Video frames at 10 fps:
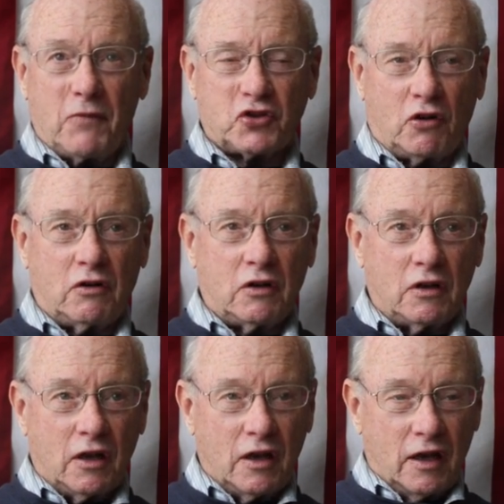missile.
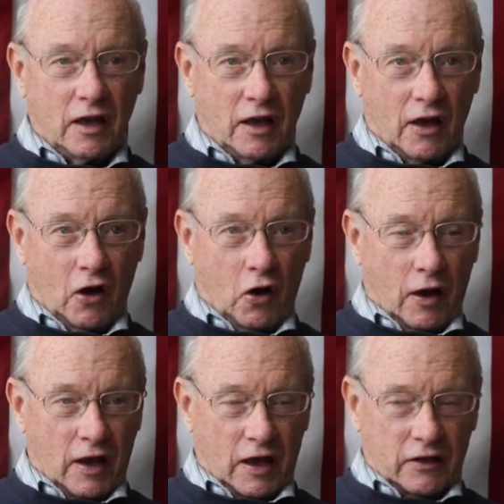
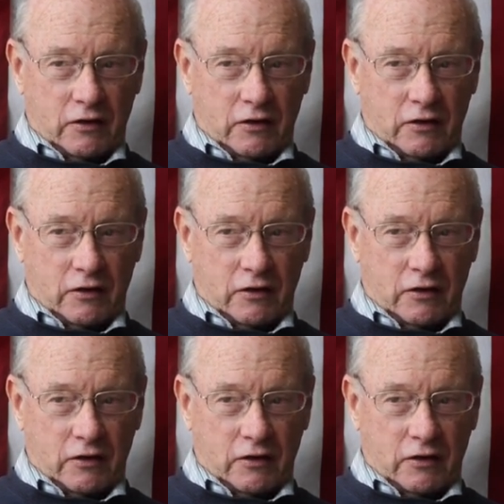It